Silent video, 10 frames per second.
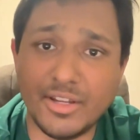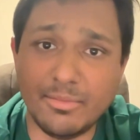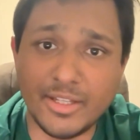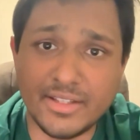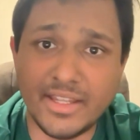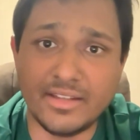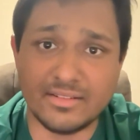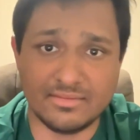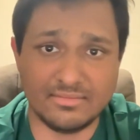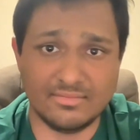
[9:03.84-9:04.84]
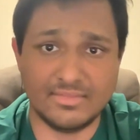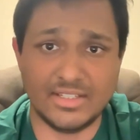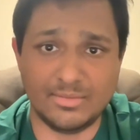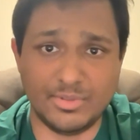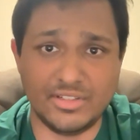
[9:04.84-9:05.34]
big thing,
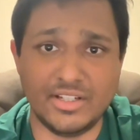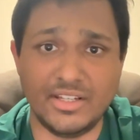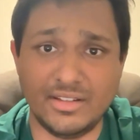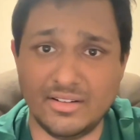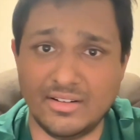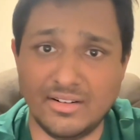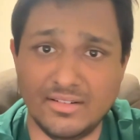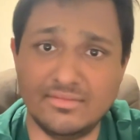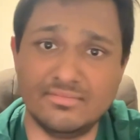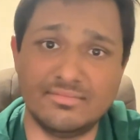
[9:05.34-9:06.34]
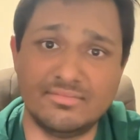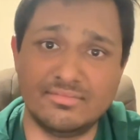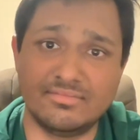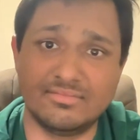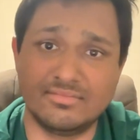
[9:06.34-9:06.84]
especially
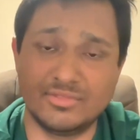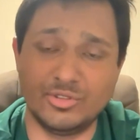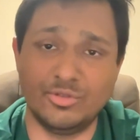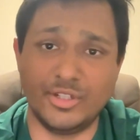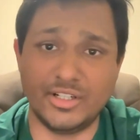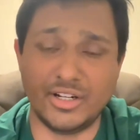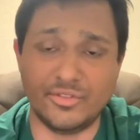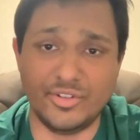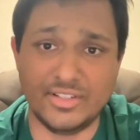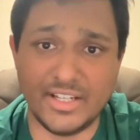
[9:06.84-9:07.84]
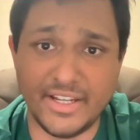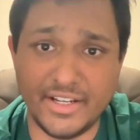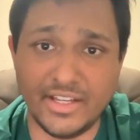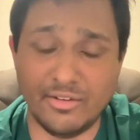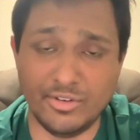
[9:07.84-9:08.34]
in countries like
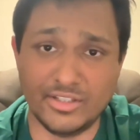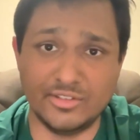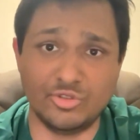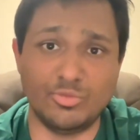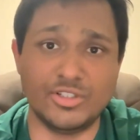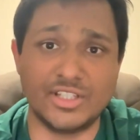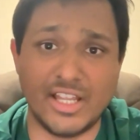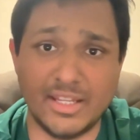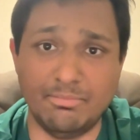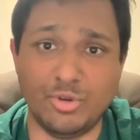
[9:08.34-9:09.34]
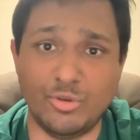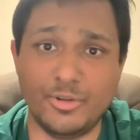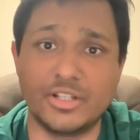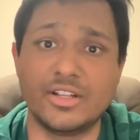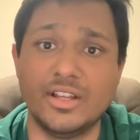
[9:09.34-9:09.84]
India where there's so much
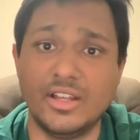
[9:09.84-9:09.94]
unemployment.